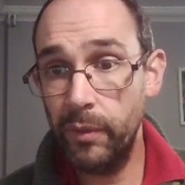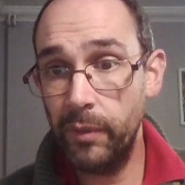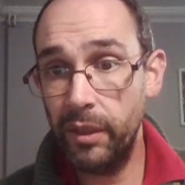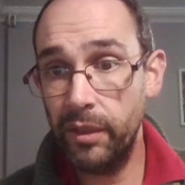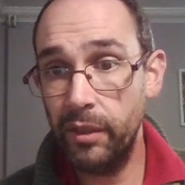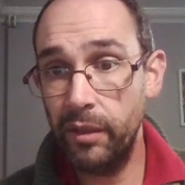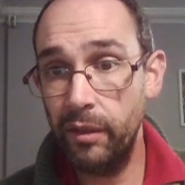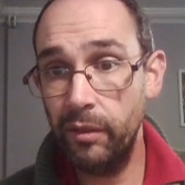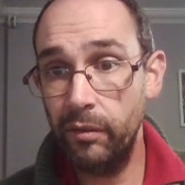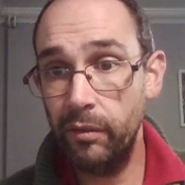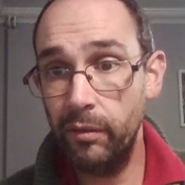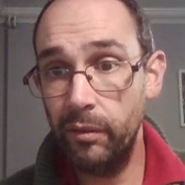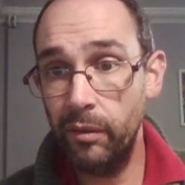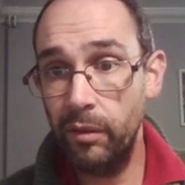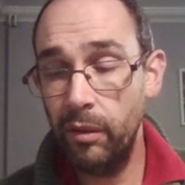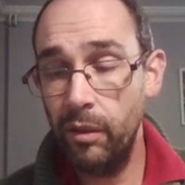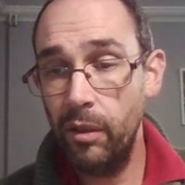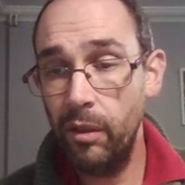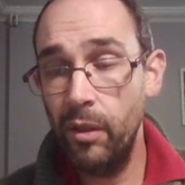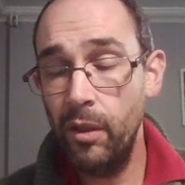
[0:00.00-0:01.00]
That.
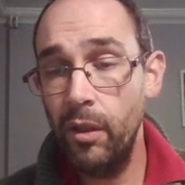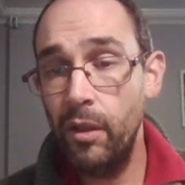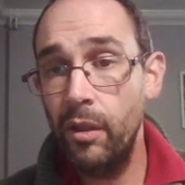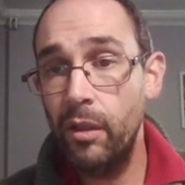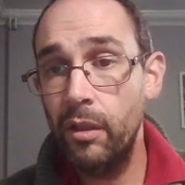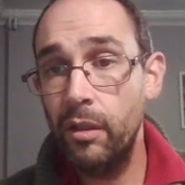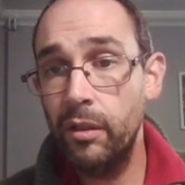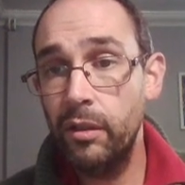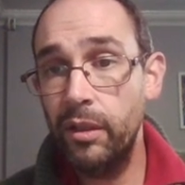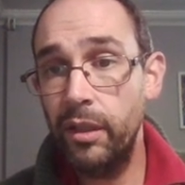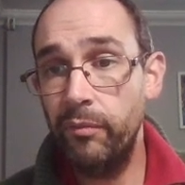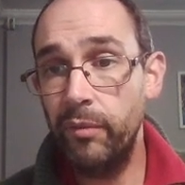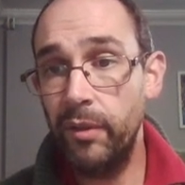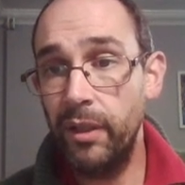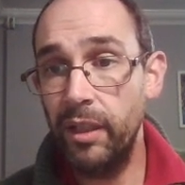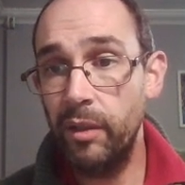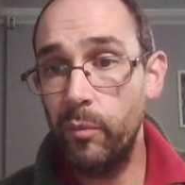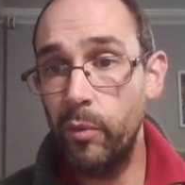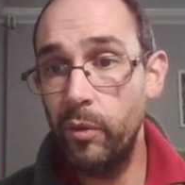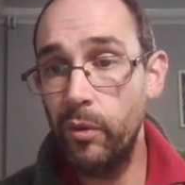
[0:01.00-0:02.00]
See if we can
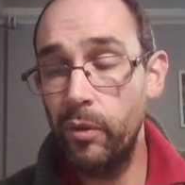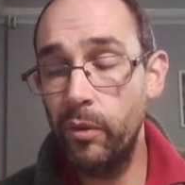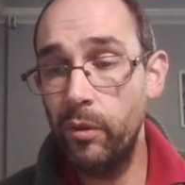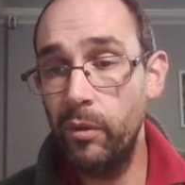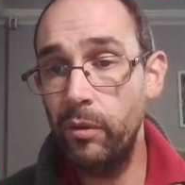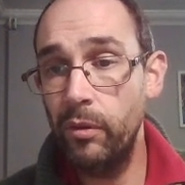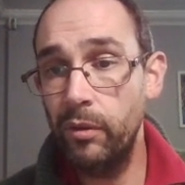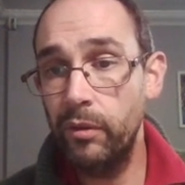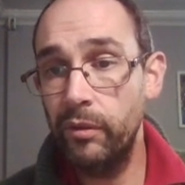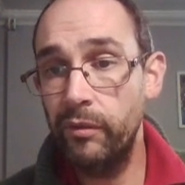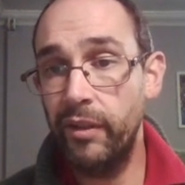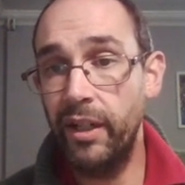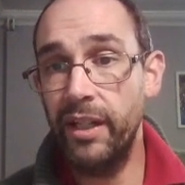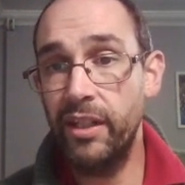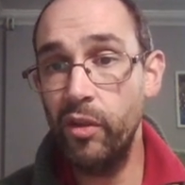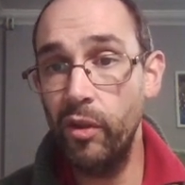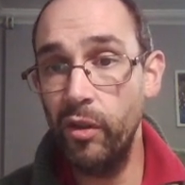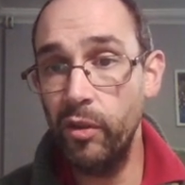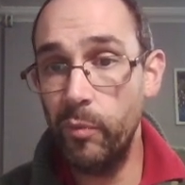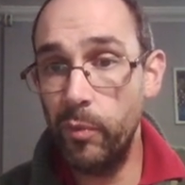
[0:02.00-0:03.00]
get the ball. Right, he's
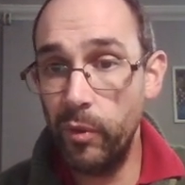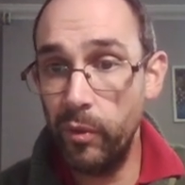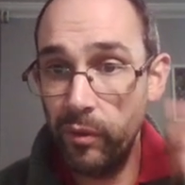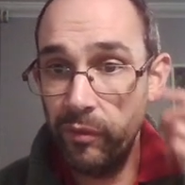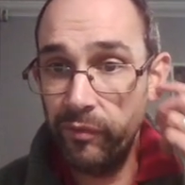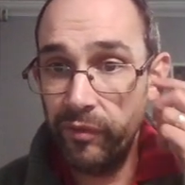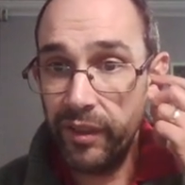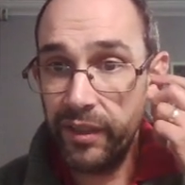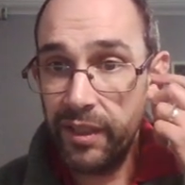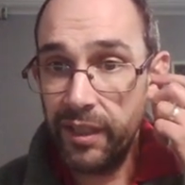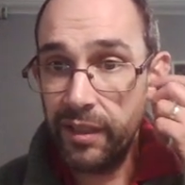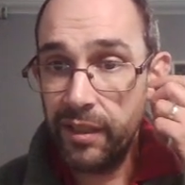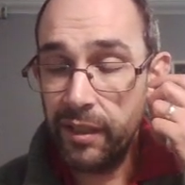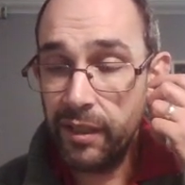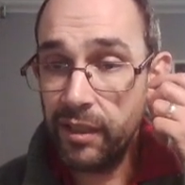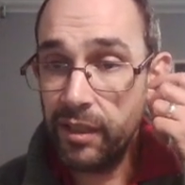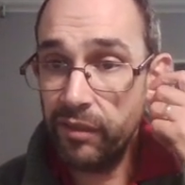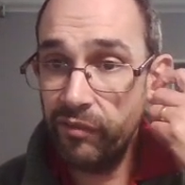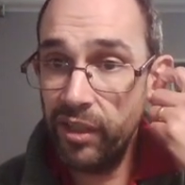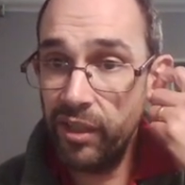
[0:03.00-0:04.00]
got the ball, fantastic.
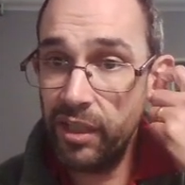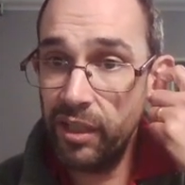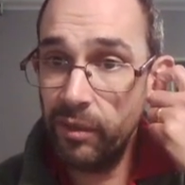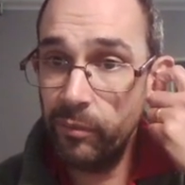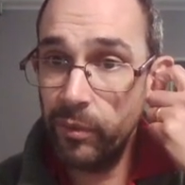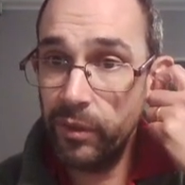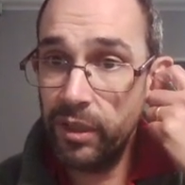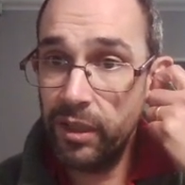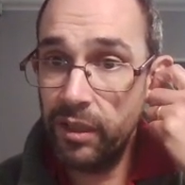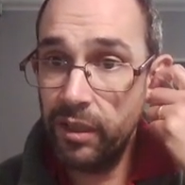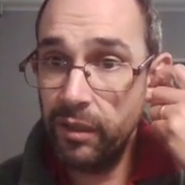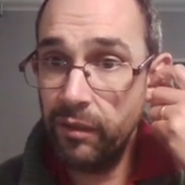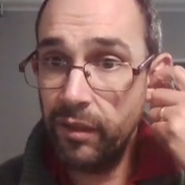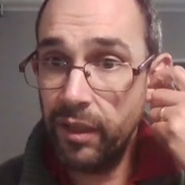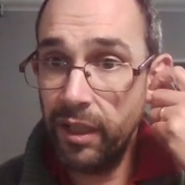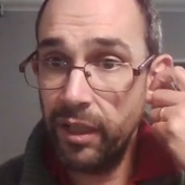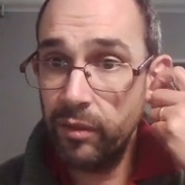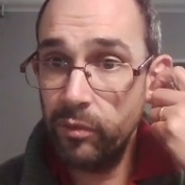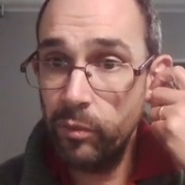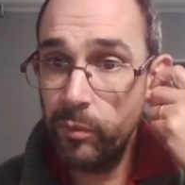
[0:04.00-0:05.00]
So the reason I wanted to do
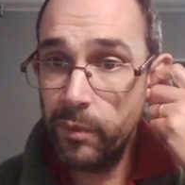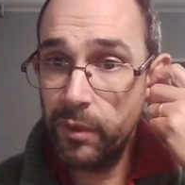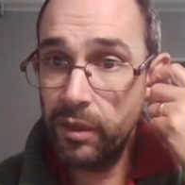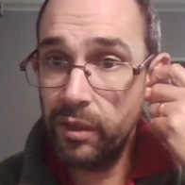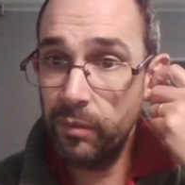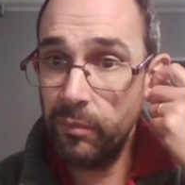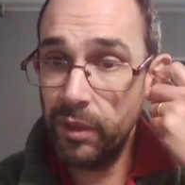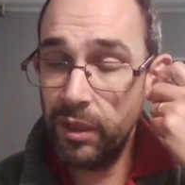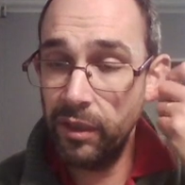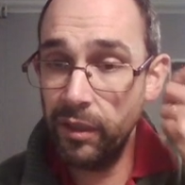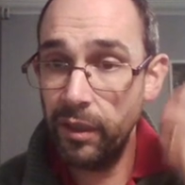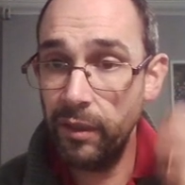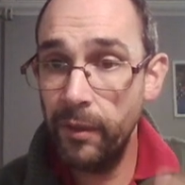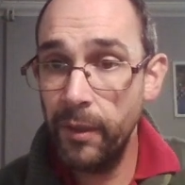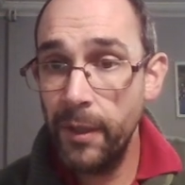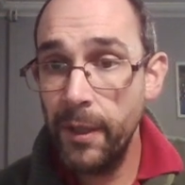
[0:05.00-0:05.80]
that, oops, let me do that.